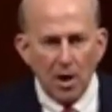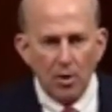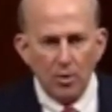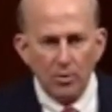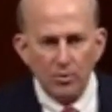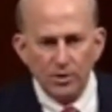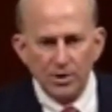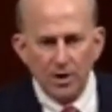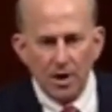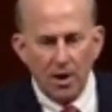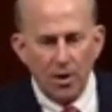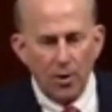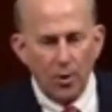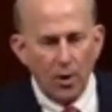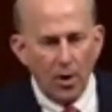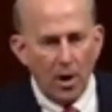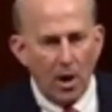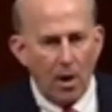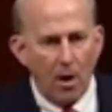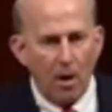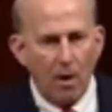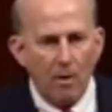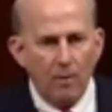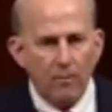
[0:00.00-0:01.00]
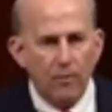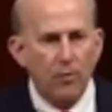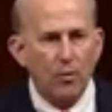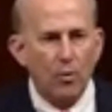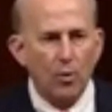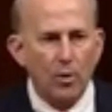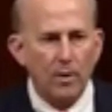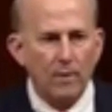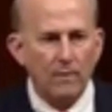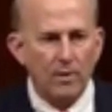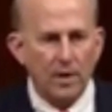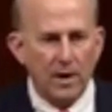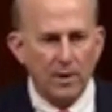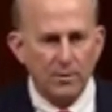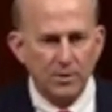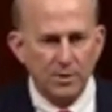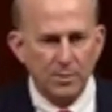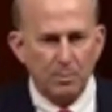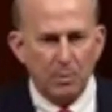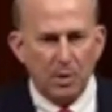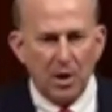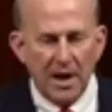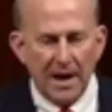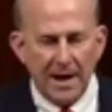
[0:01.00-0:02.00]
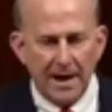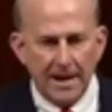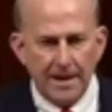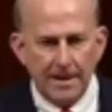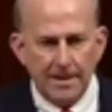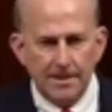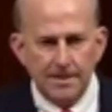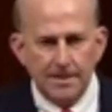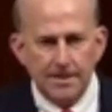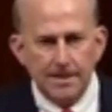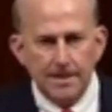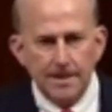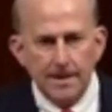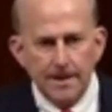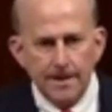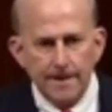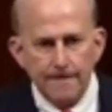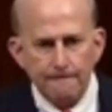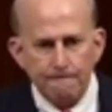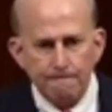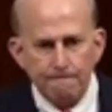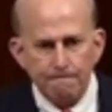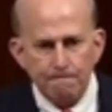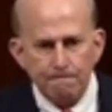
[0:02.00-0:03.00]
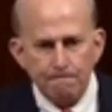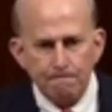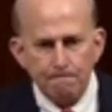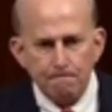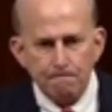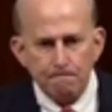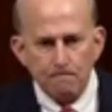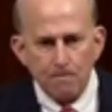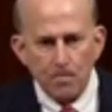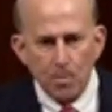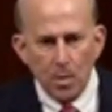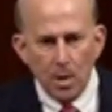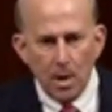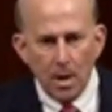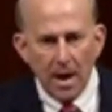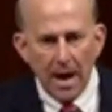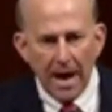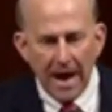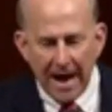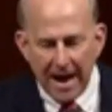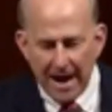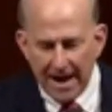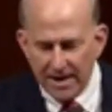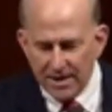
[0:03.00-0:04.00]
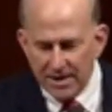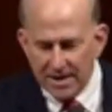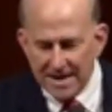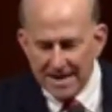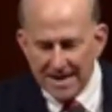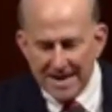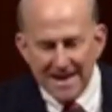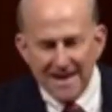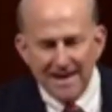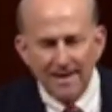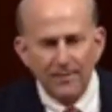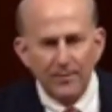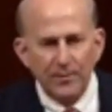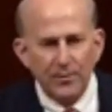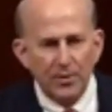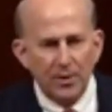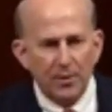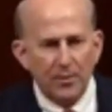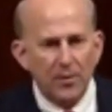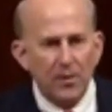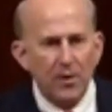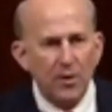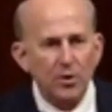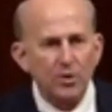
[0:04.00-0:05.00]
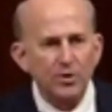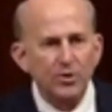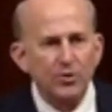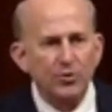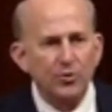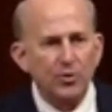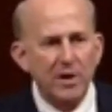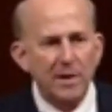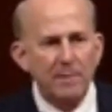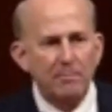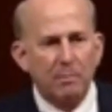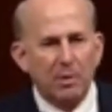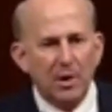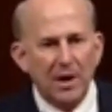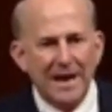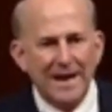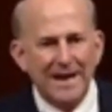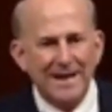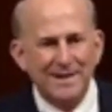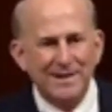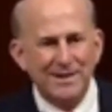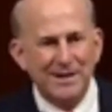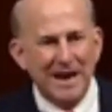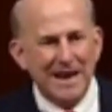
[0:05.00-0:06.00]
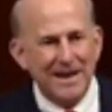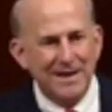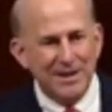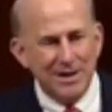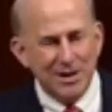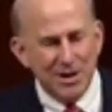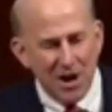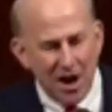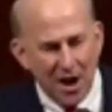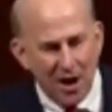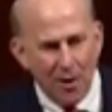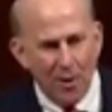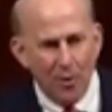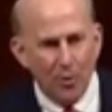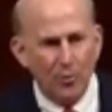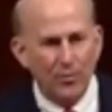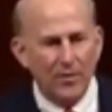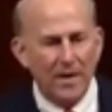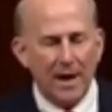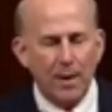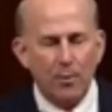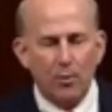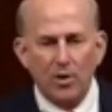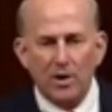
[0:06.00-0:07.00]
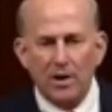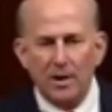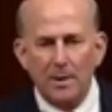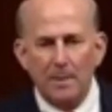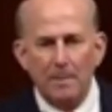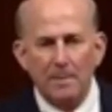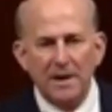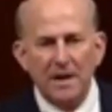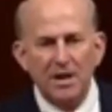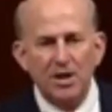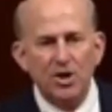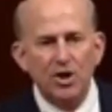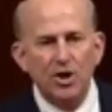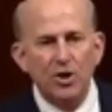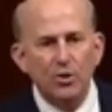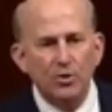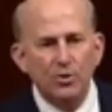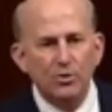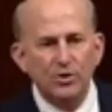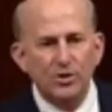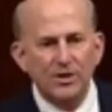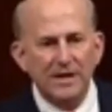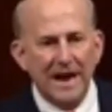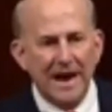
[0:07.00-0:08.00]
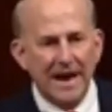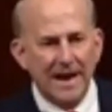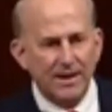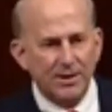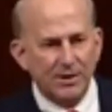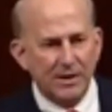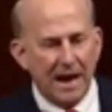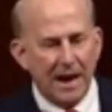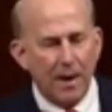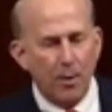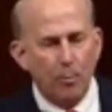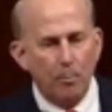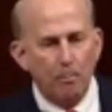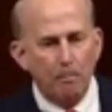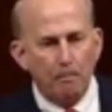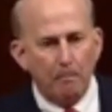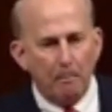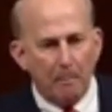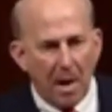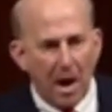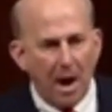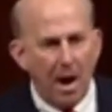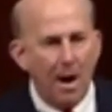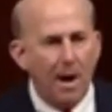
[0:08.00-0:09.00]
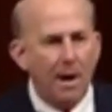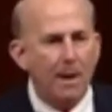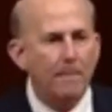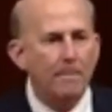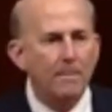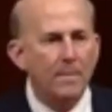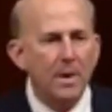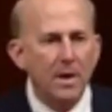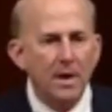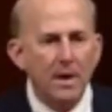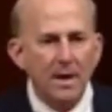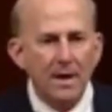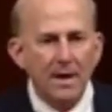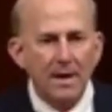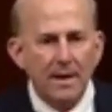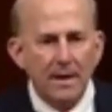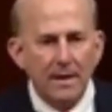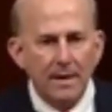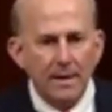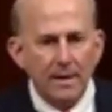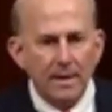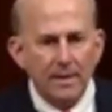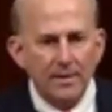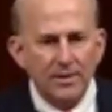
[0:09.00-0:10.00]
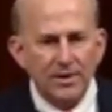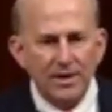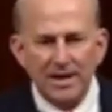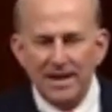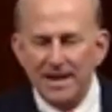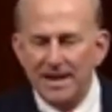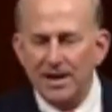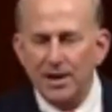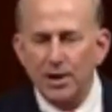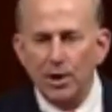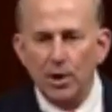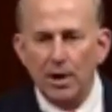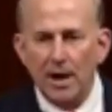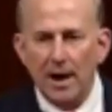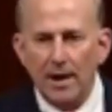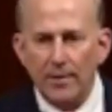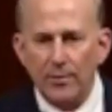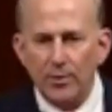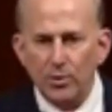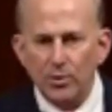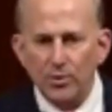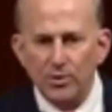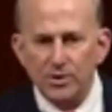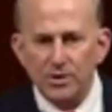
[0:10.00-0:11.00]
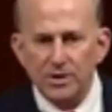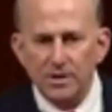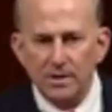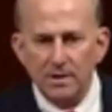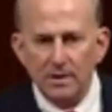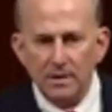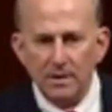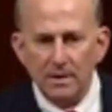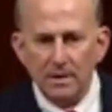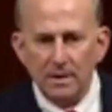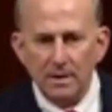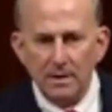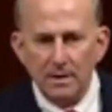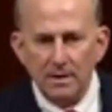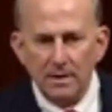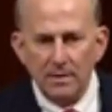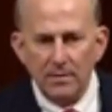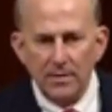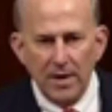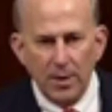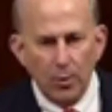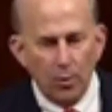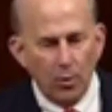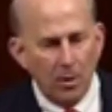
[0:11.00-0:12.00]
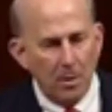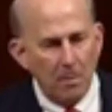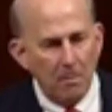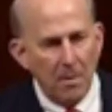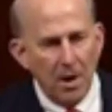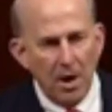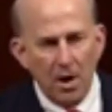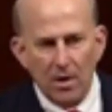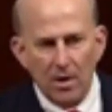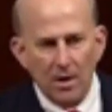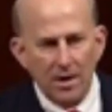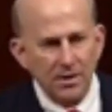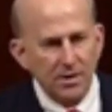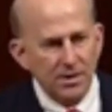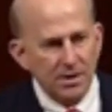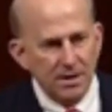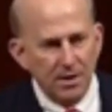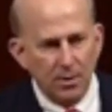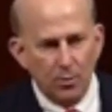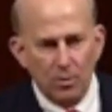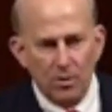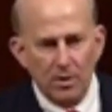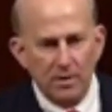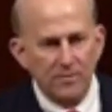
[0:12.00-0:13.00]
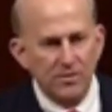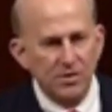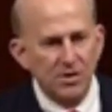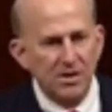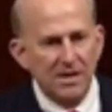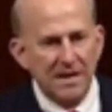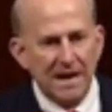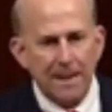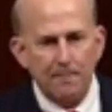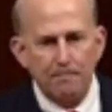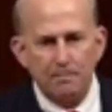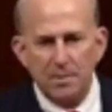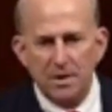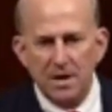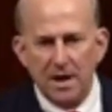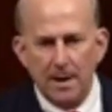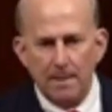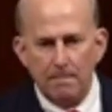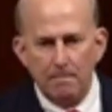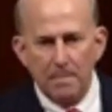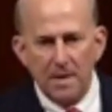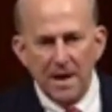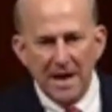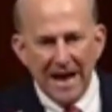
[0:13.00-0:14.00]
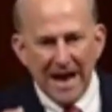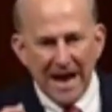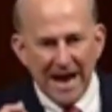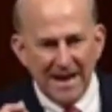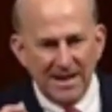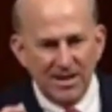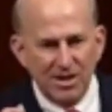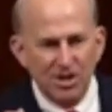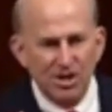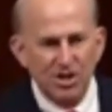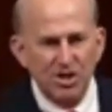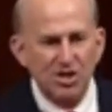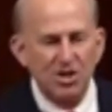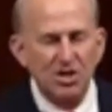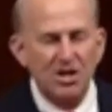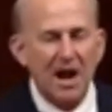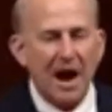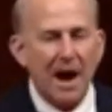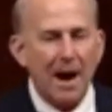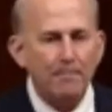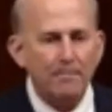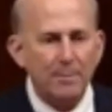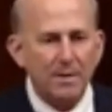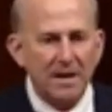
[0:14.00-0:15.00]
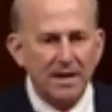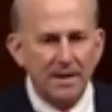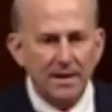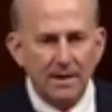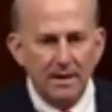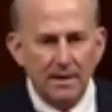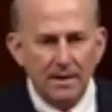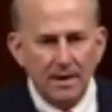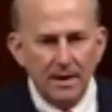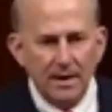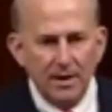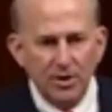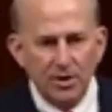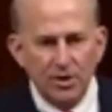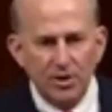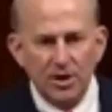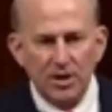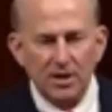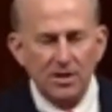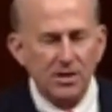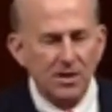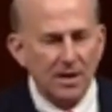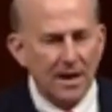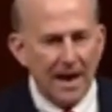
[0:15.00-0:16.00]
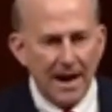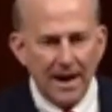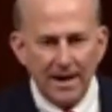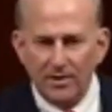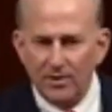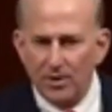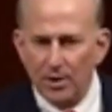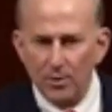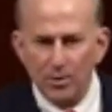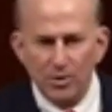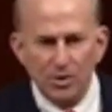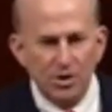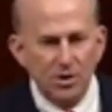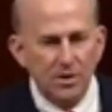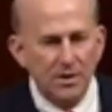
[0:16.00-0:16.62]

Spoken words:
And if the first three planes had known they were going to be used as a bomb to kill others, there were Americans that would have stepped up and stopped it, just like those incredibly heroic Americans did.